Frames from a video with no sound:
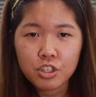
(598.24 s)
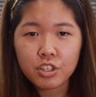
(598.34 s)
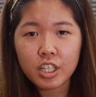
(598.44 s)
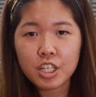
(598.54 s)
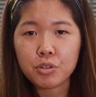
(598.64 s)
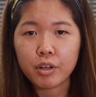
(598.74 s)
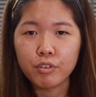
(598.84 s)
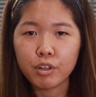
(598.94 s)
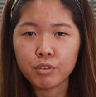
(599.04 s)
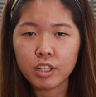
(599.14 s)
So in case you have
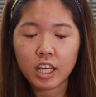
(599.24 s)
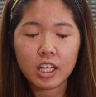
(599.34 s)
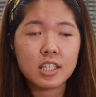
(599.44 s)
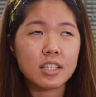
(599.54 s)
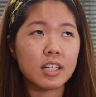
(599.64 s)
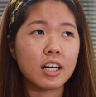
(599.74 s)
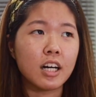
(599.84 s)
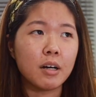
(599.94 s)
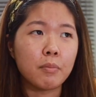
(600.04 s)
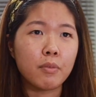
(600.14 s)
not realized,
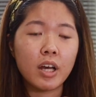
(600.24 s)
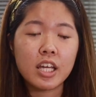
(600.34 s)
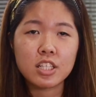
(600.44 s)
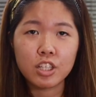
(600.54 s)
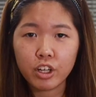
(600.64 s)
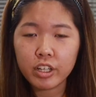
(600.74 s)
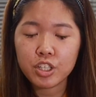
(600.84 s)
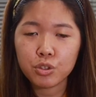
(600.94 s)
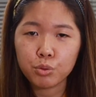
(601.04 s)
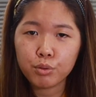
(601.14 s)
as long
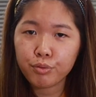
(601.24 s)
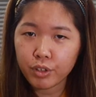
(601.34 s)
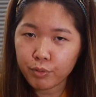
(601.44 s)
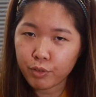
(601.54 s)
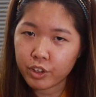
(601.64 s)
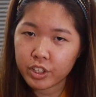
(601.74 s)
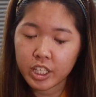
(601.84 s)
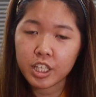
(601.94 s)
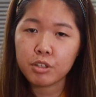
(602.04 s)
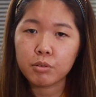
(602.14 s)
as you do freight
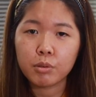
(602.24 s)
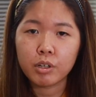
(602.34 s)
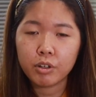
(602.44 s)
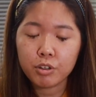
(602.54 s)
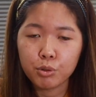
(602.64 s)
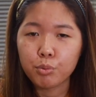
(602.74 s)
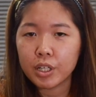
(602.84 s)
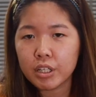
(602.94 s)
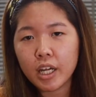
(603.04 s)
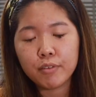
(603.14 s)
forwarding, you
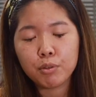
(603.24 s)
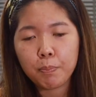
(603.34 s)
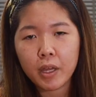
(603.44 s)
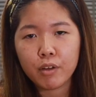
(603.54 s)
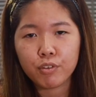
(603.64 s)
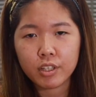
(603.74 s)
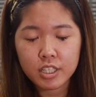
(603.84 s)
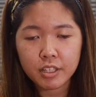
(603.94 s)
will have to pay for the